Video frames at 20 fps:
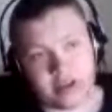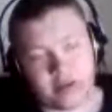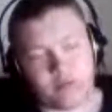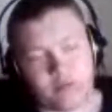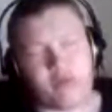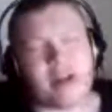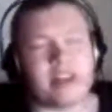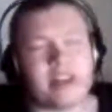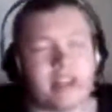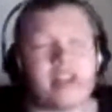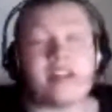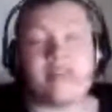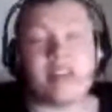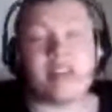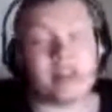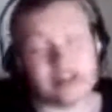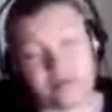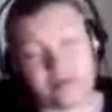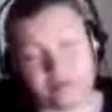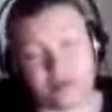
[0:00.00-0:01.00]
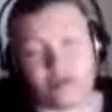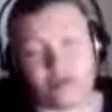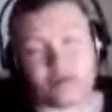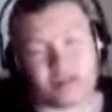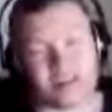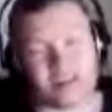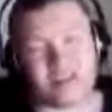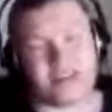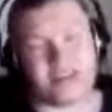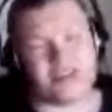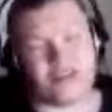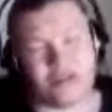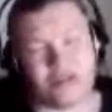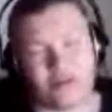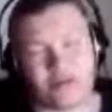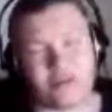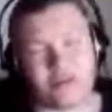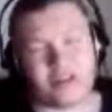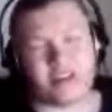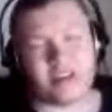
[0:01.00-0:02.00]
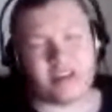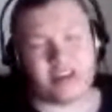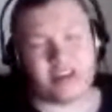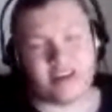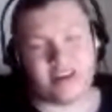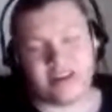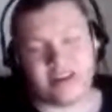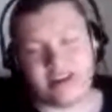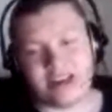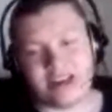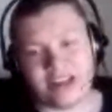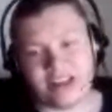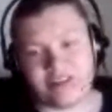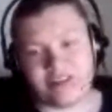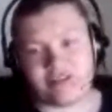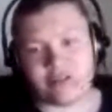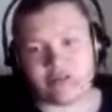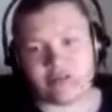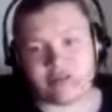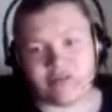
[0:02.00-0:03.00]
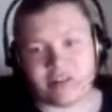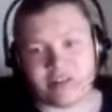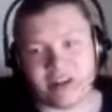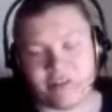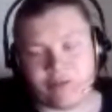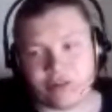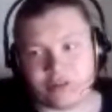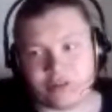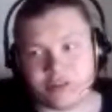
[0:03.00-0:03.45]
Well, they still use Qt and those frameworks,